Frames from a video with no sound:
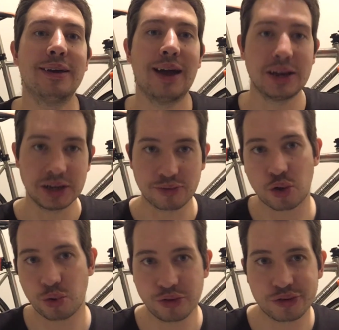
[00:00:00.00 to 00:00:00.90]
and you've got
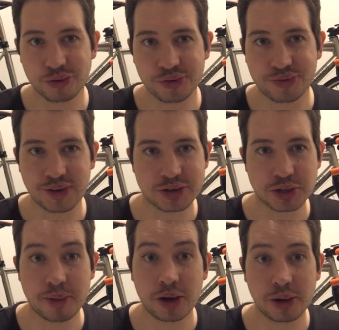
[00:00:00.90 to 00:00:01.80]
all the tools for your
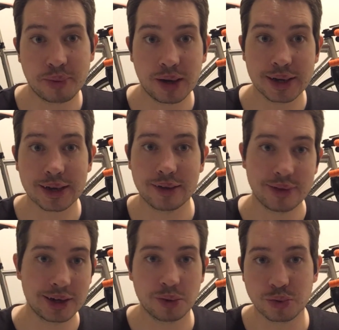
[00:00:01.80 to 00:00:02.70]
Shimano bike, and
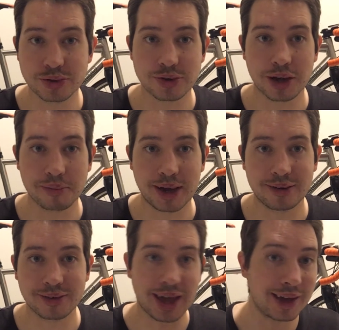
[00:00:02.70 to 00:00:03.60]
then you're wondering
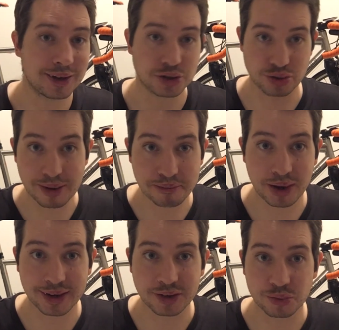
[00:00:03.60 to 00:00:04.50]
about getting a SRAM
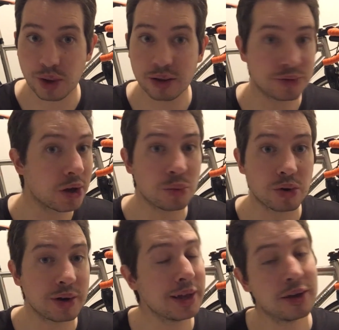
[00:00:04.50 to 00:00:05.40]
bike as well, don't
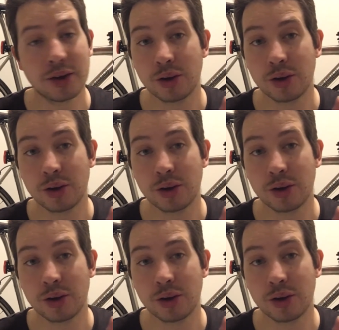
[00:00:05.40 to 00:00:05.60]
worry,